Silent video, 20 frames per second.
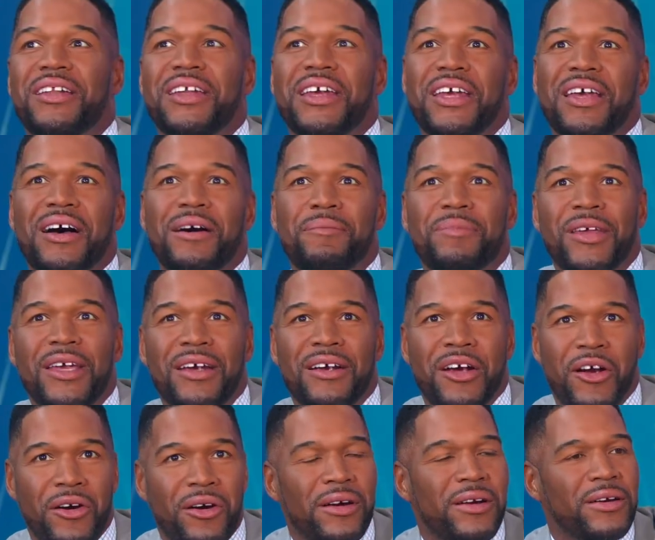the, um, the
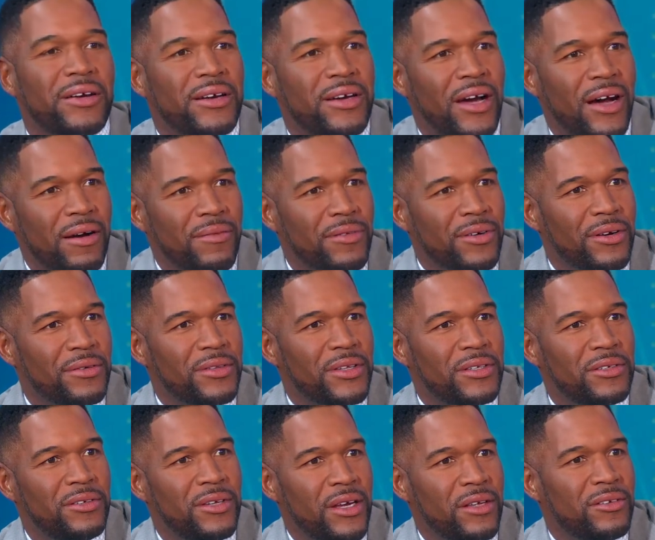current cover of the
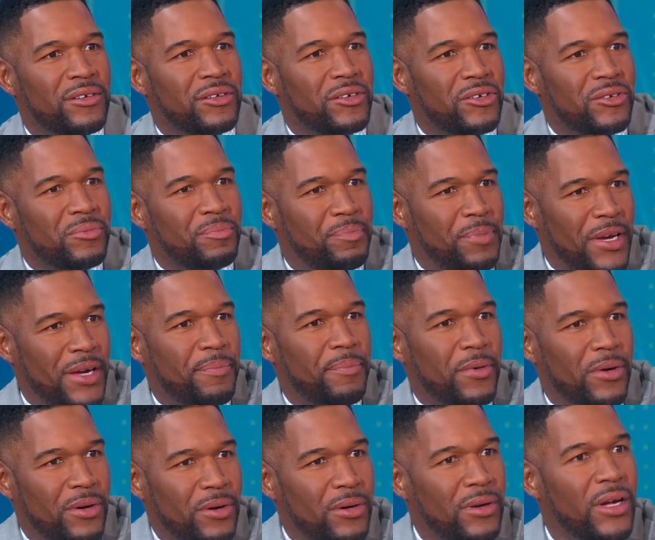Digital People.